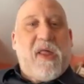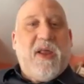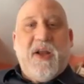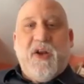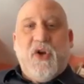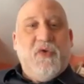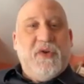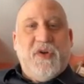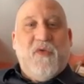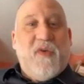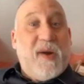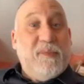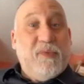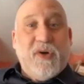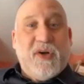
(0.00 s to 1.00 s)
in
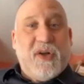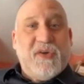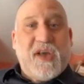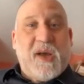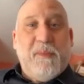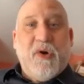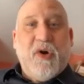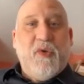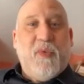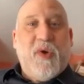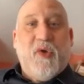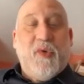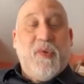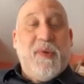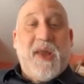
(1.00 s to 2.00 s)
November and December, and
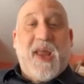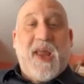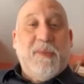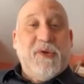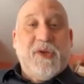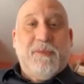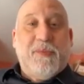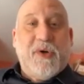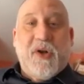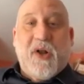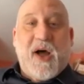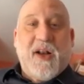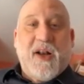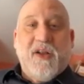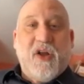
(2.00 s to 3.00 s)
whether we'd be able to put
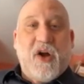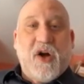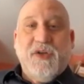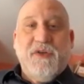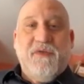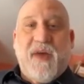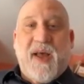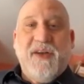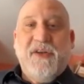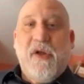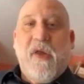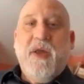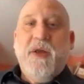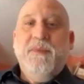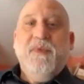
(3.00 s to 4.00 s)
on a large event.
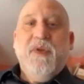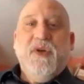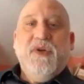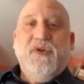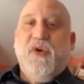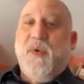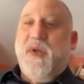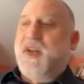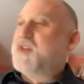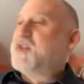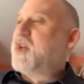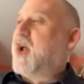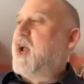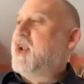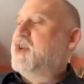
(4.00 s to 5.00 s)
So we
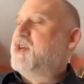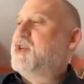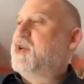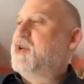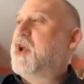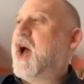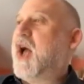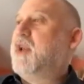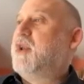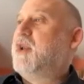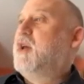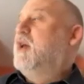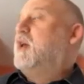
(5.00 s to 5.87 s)
decided to not